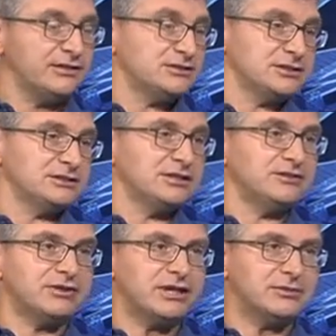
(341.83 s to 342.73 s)
there are certain
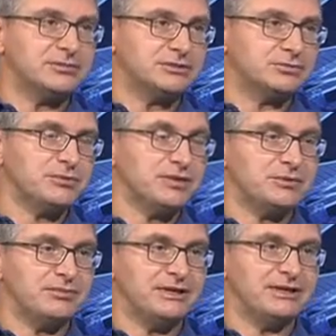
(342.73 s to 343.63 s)
environments where
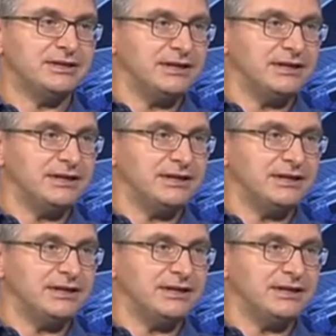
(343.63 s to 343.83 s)
maybe